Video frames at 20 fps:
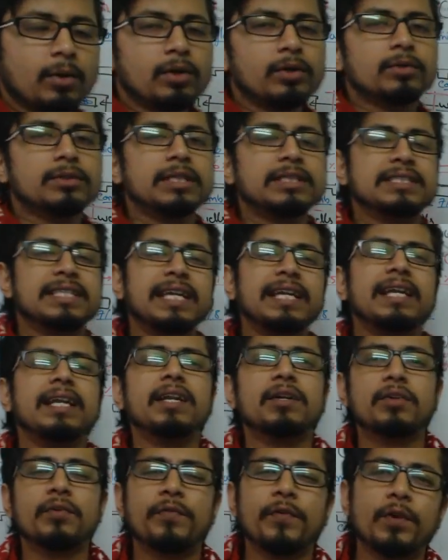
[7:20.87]
told you the gel
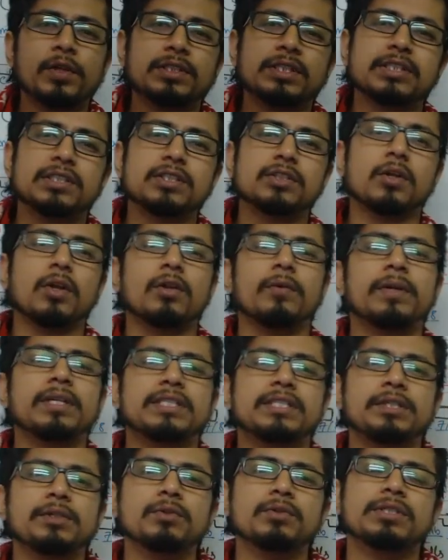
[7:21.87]
electrophoresis is
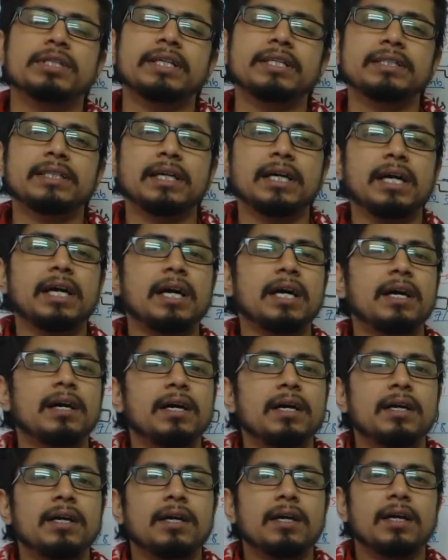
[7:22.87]
always using
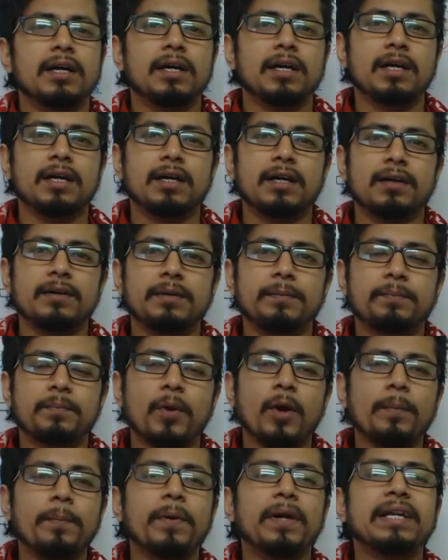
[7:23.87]
the
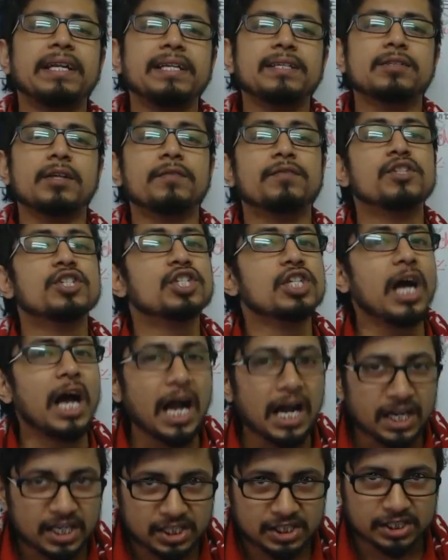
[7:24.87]
properties of
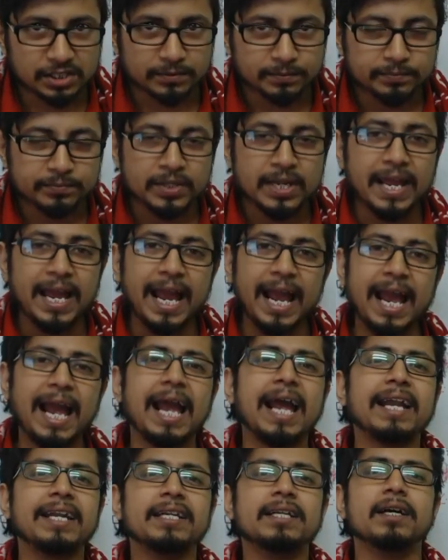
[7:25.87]
charge
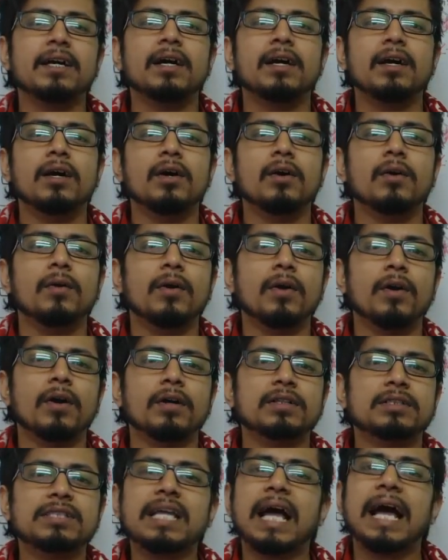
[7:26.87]
and
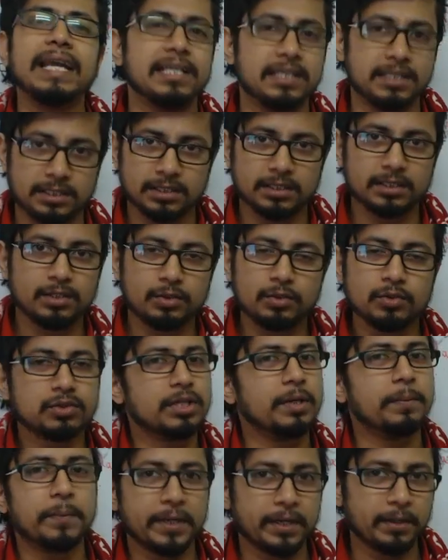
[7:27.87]
size to
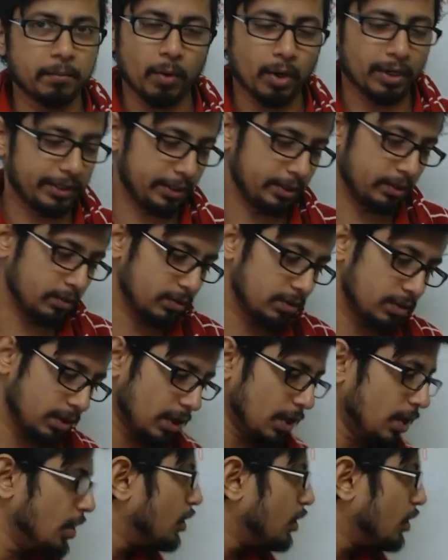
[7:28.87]
separate molecules.